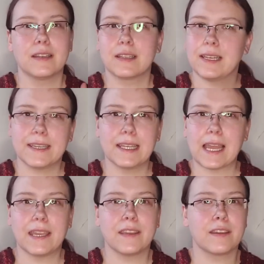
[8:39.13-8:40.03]
click
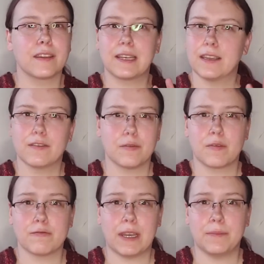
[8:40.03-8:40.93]
like, click
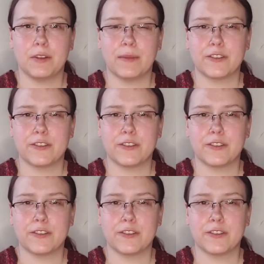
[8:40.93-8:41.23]
subscribe to my